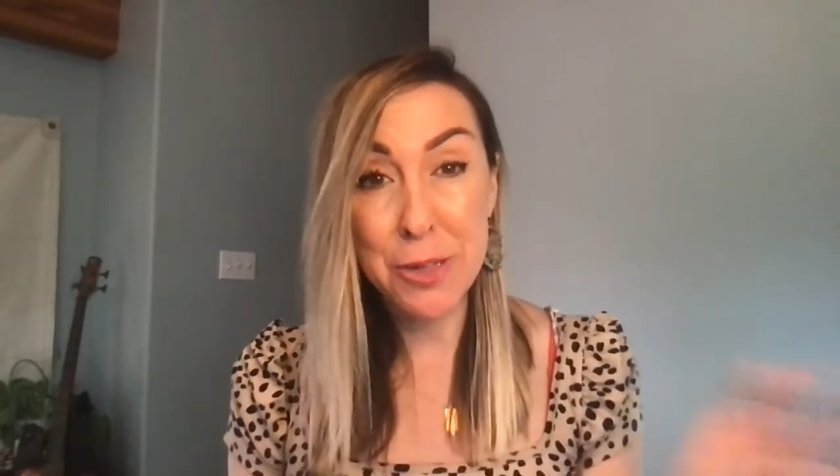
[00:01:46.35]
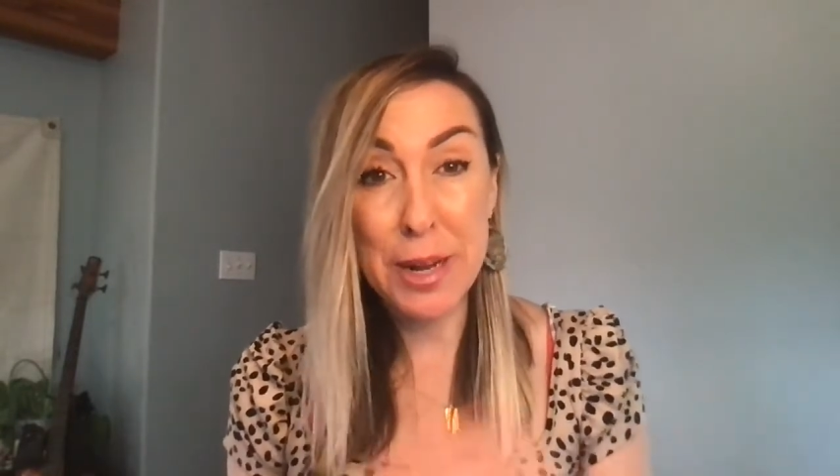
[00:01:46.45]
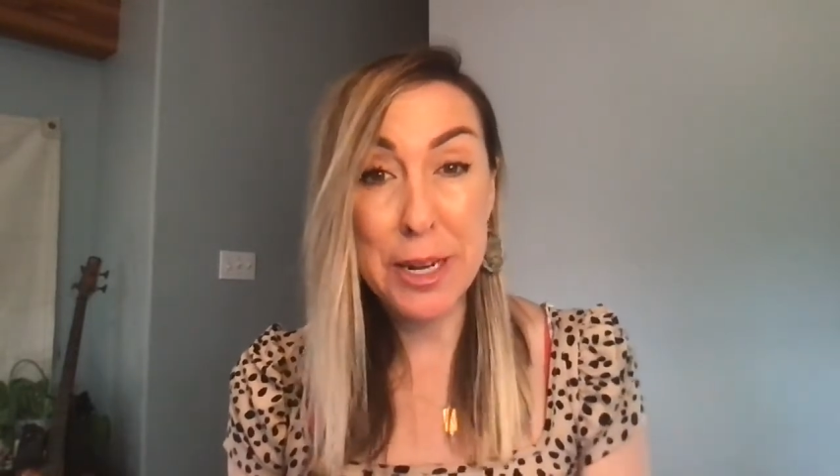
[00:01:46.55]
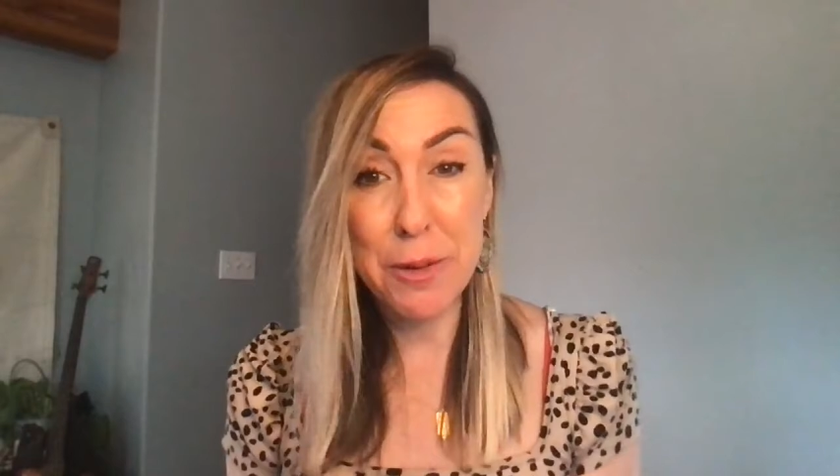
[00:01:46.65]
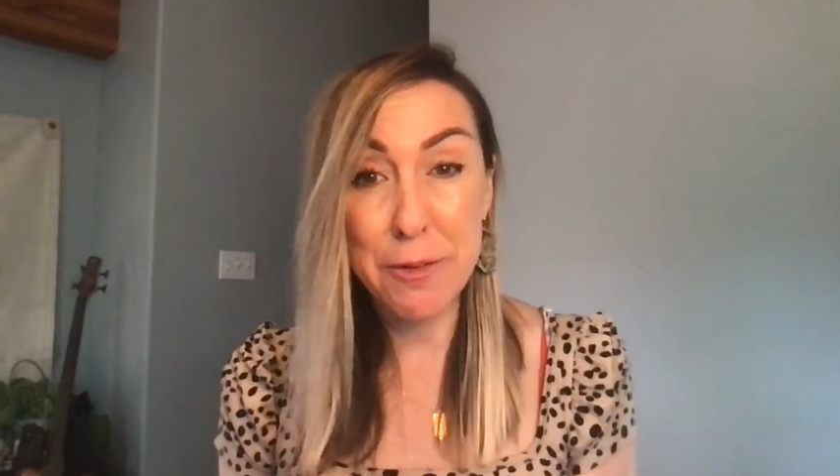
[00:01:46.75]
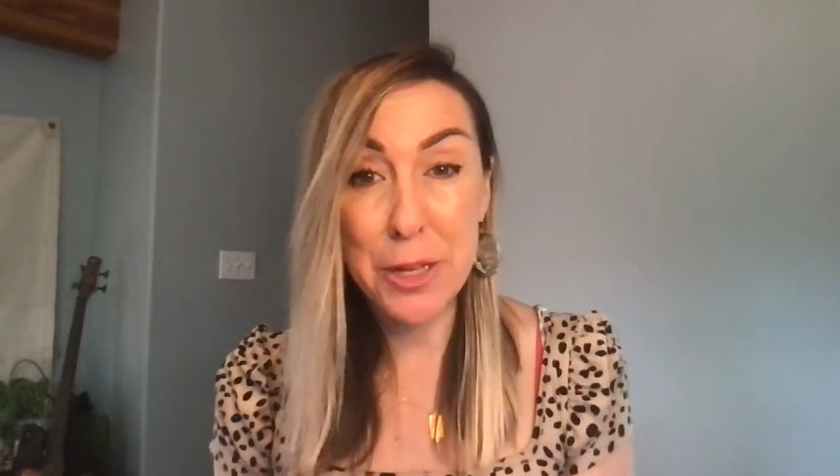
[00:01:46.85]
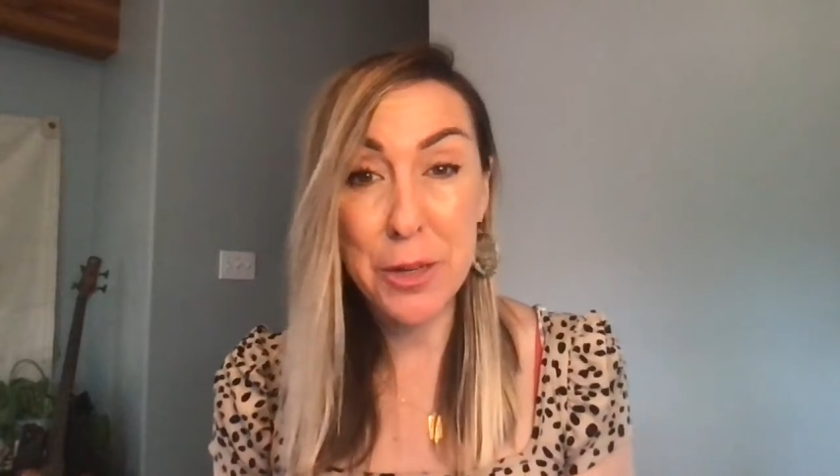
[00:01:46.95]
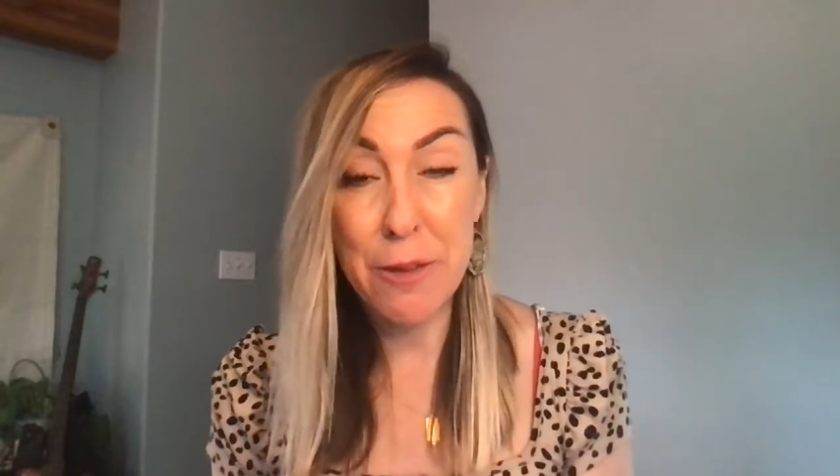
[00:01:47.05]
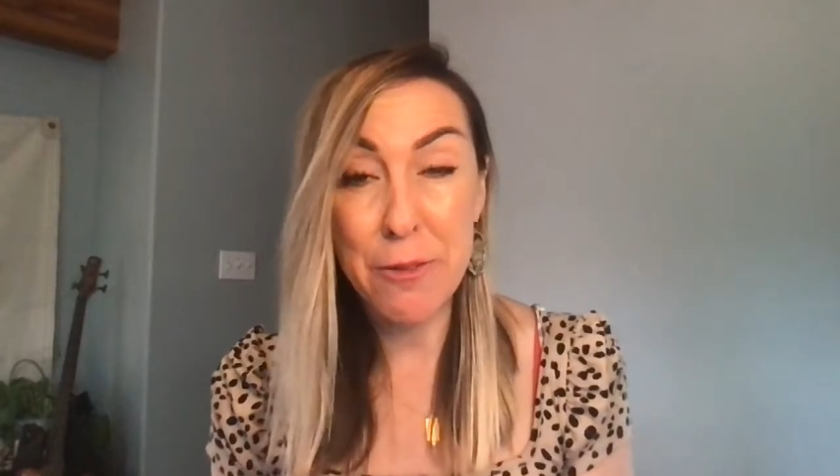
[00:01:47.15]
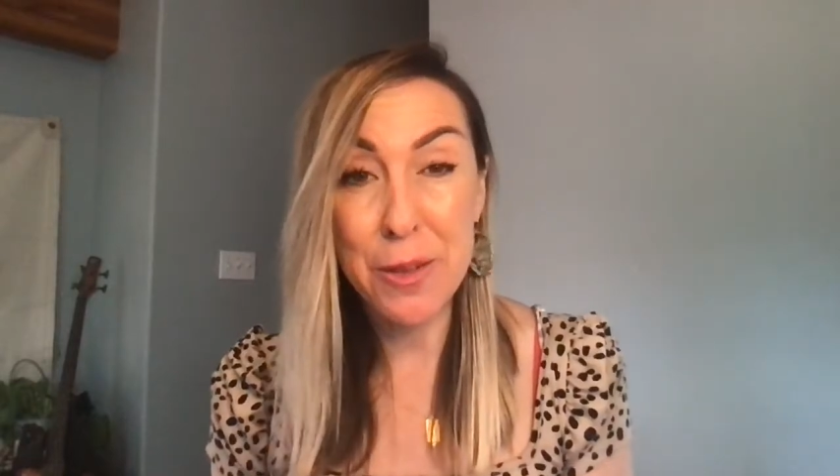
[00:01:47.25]
write a review
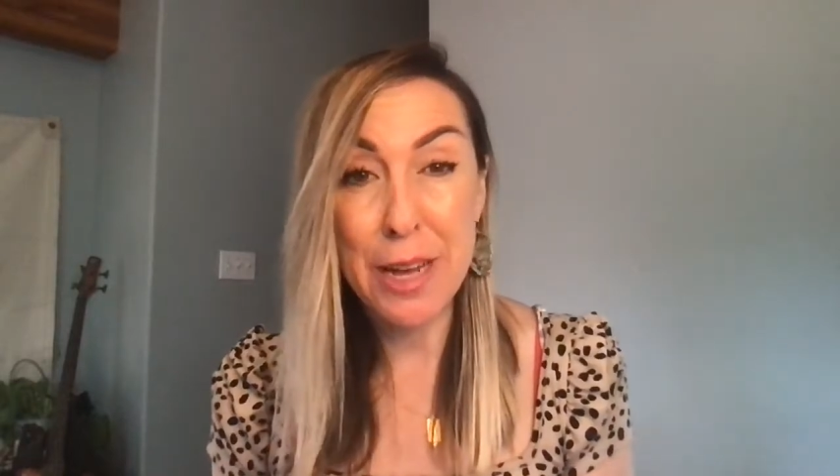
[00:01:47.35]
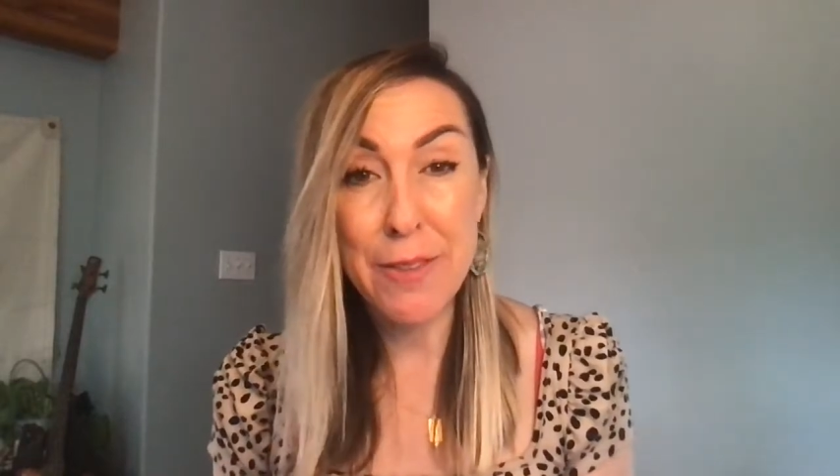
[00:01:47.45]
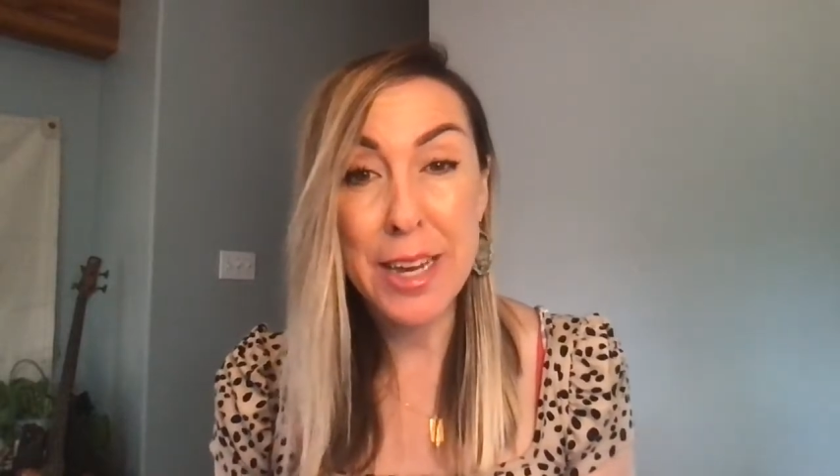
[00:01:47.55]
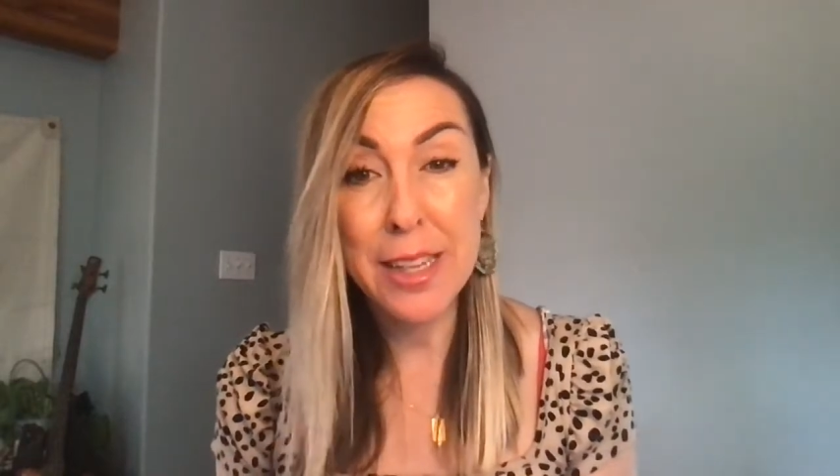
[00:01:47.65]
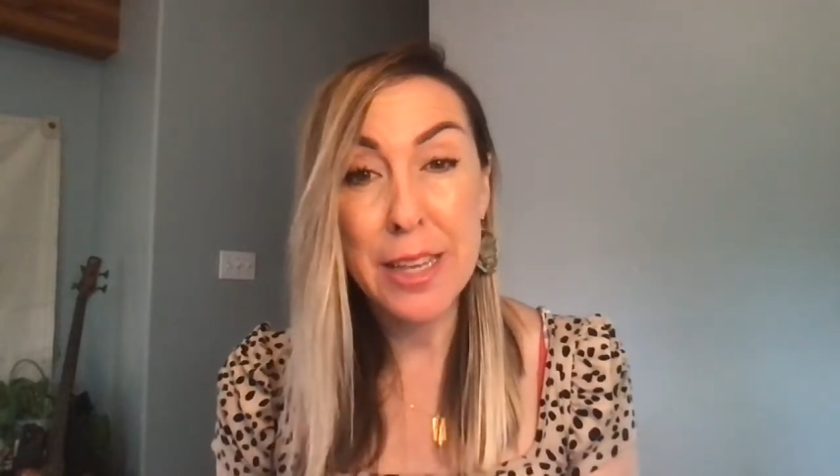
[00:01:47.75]
if you love it.